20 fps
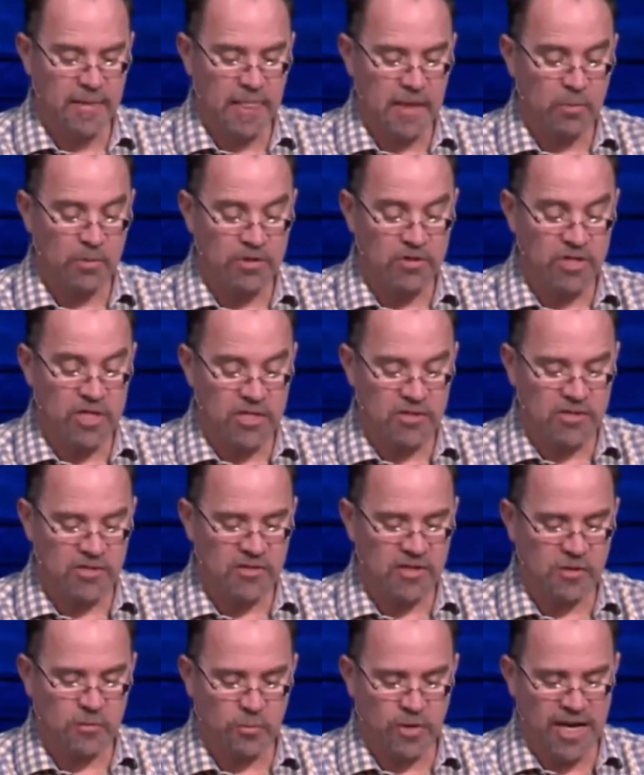And when Jesus
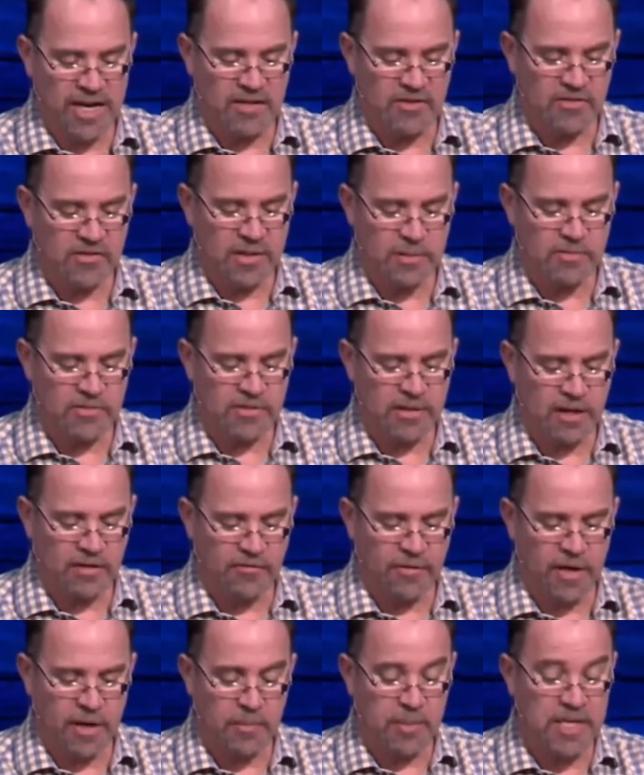had raised
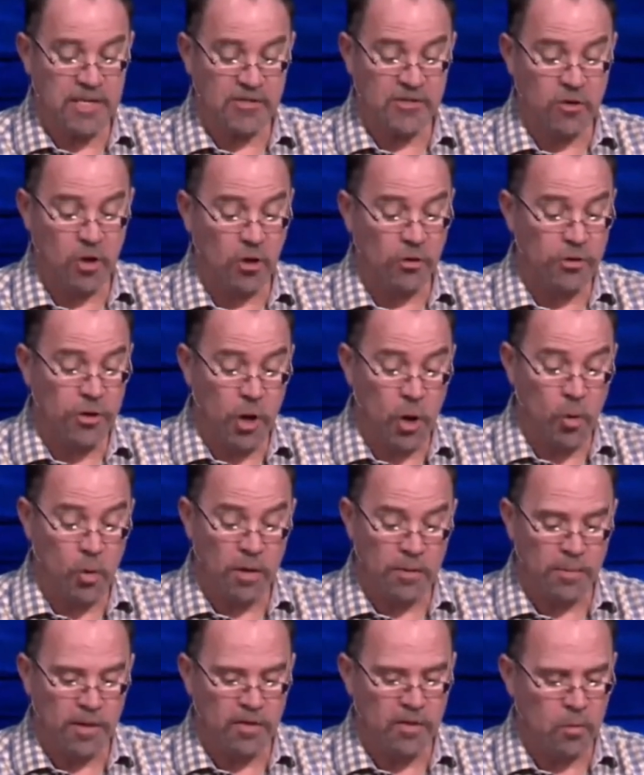himself up, he saw no
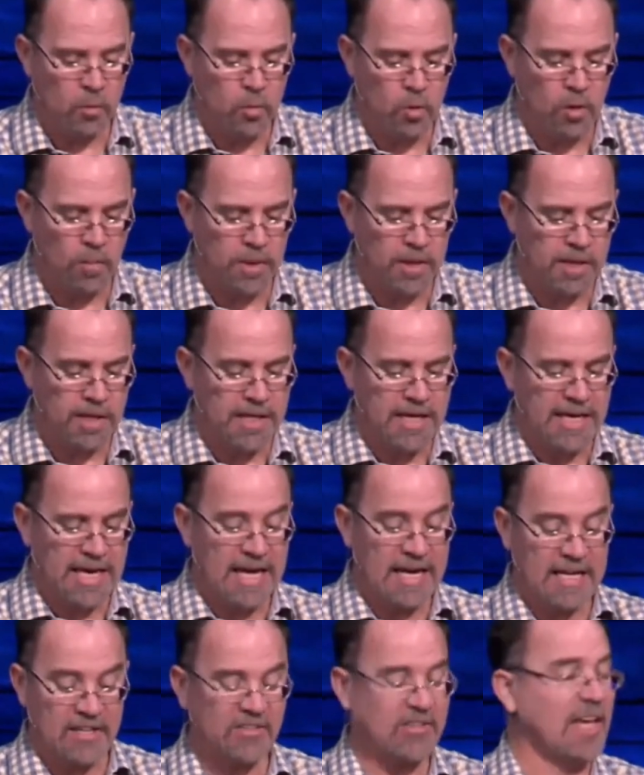one but the woman.
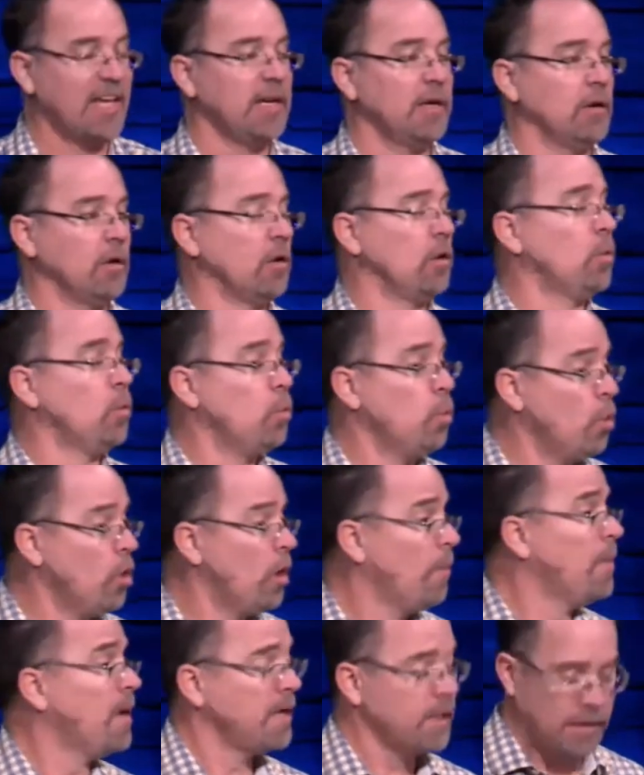And he said to her,
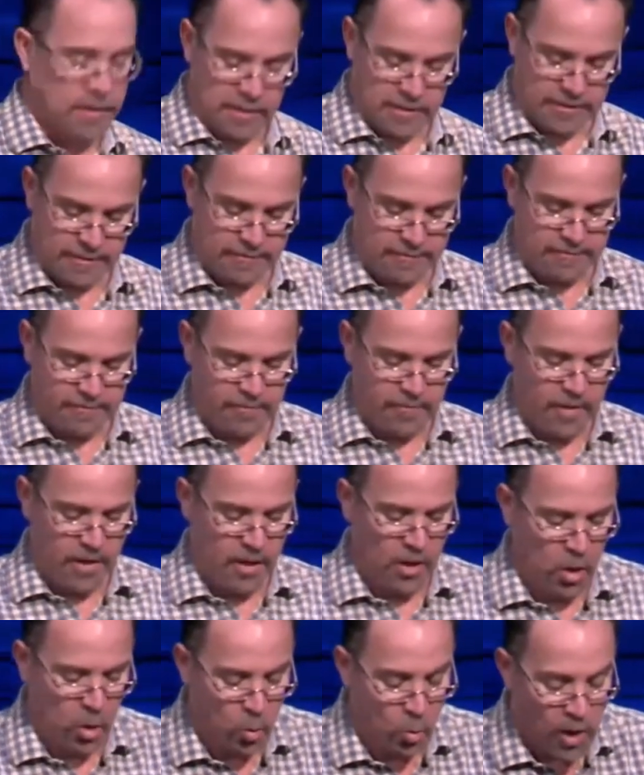"Woman,
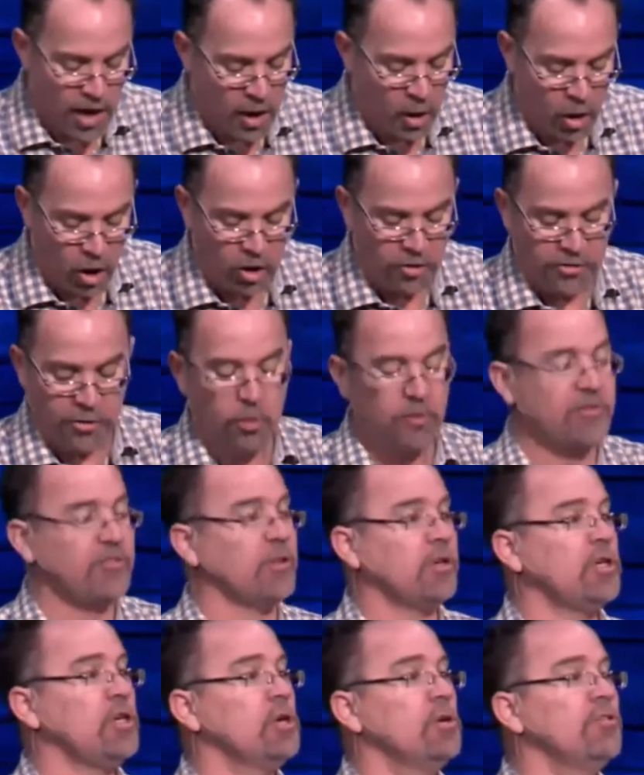where are those
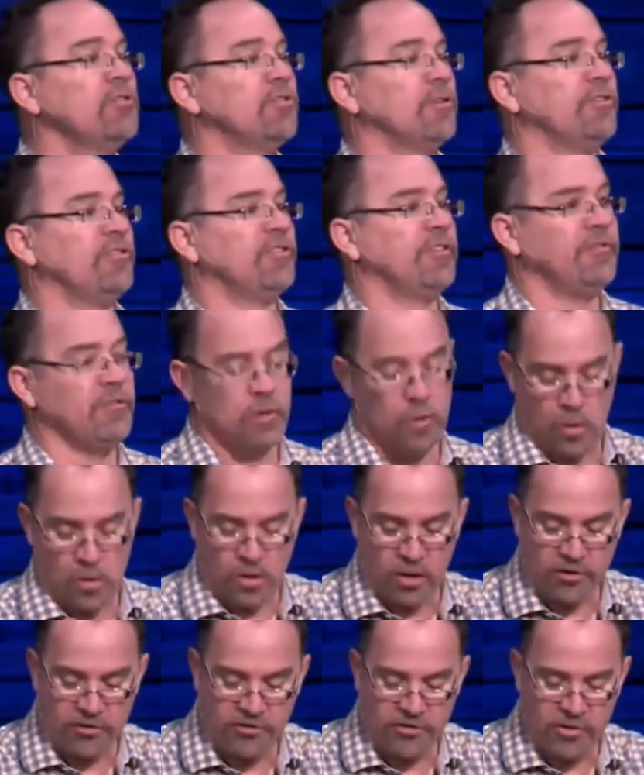accusers of
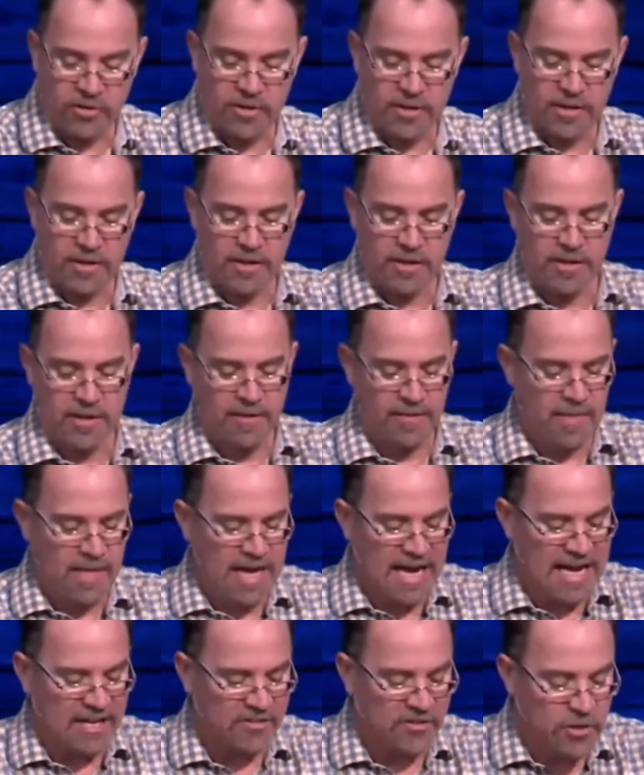yours?
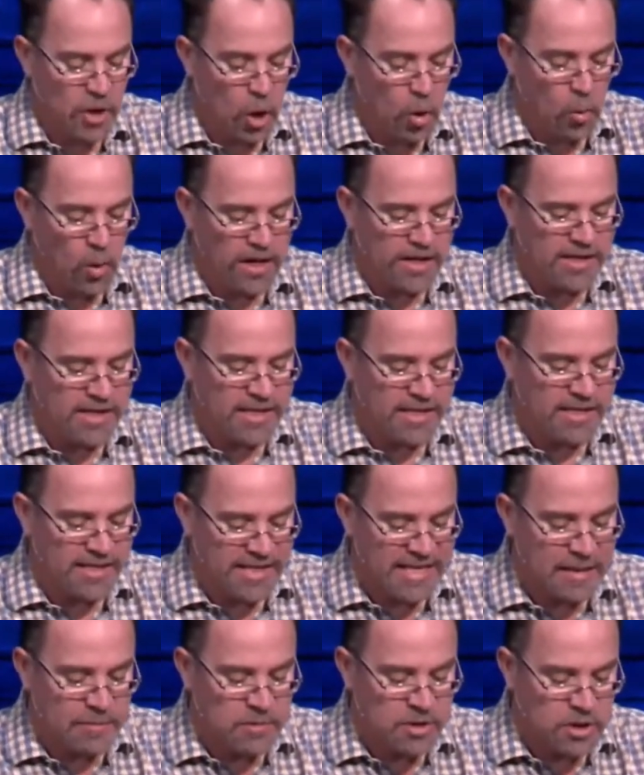Has no one
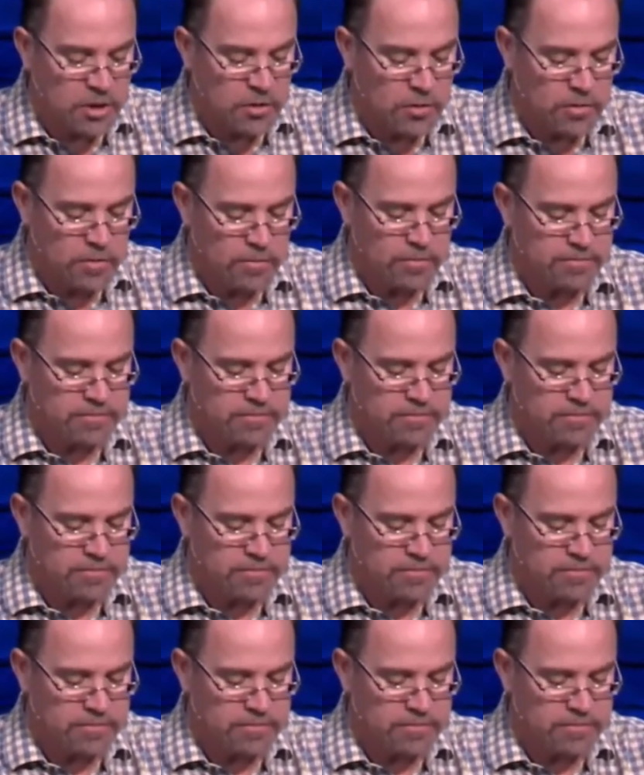condemned you?"